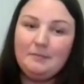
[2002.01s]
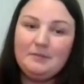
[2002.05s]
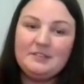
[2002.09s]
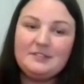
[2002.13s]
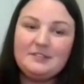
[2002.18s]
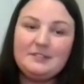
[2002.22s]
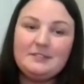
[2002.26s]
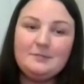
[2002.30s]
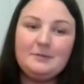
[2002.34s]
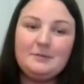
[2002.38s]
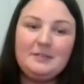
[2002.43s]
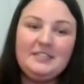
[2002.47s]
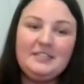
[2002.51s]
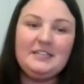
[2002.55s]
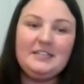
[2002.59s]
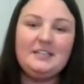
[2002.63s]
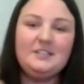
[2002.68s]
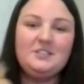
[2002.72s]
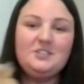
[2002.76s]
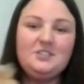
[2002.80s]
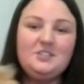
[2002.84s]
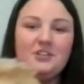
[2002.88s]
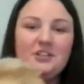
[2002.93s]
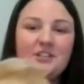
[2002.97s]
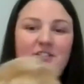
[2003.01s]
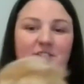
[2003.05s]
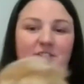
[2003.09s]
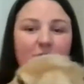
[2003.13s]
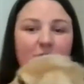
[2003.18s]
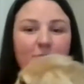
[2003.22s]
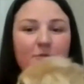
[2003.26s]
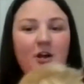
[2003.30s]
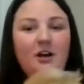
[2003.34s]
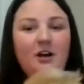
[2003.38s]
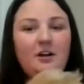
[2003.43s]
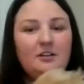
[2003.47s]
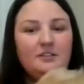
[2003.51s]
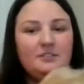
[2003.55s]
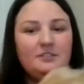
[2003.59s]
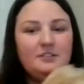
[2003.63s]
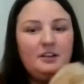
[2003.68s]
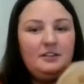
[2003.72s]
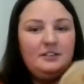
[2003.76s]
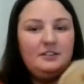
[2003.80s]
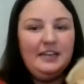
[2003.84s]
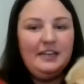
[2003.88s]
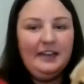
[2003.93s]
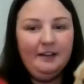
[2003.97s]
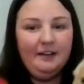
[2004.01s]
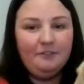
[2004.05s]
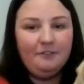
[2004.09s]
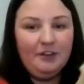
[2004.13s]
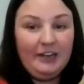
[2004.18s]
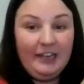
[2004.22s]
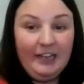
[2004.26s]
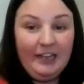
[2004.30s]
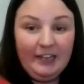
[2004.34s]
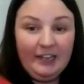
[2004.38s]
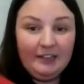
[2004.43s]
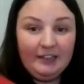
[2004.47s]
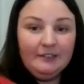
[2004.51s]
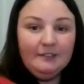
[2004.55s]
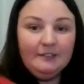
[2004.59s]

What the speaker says: This is what he does during Zoom calls all day, every day.